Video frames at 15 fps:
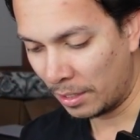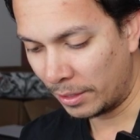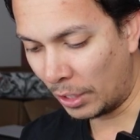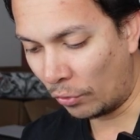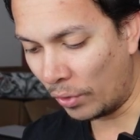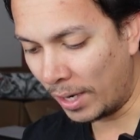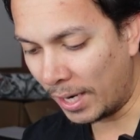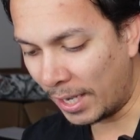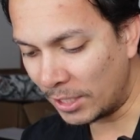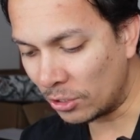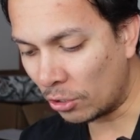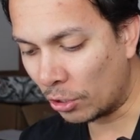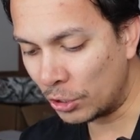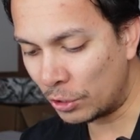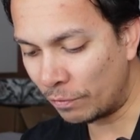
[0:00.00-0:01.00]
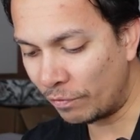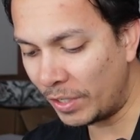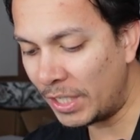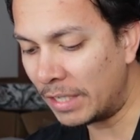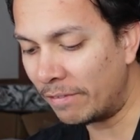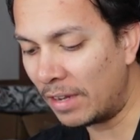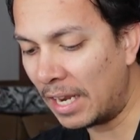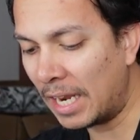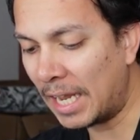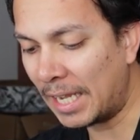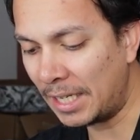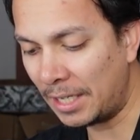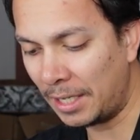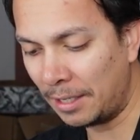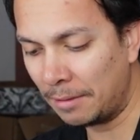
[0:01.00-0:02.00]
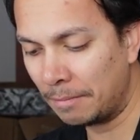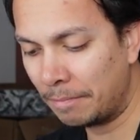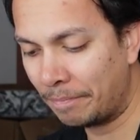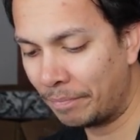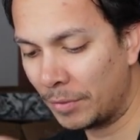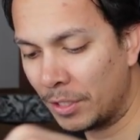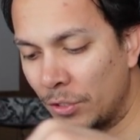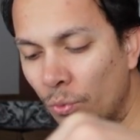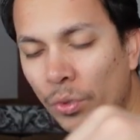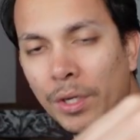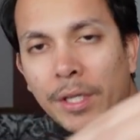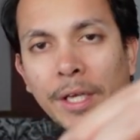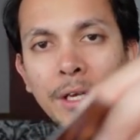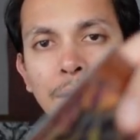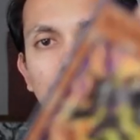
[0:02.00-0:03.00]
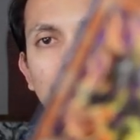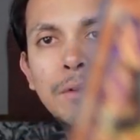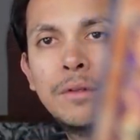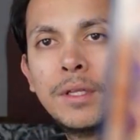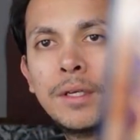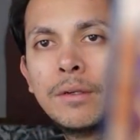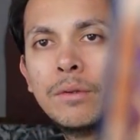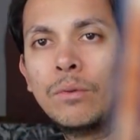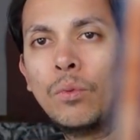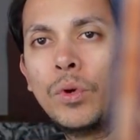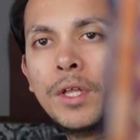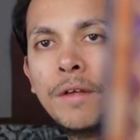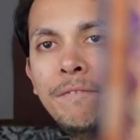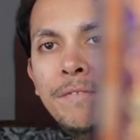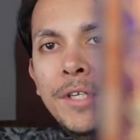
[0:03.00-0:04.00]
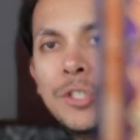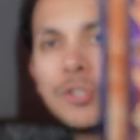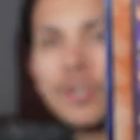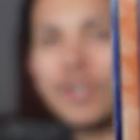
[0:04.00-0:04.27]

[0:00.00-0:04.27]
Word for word: The Red Eyes Archfiend of Lightning is one of the, the one of the feature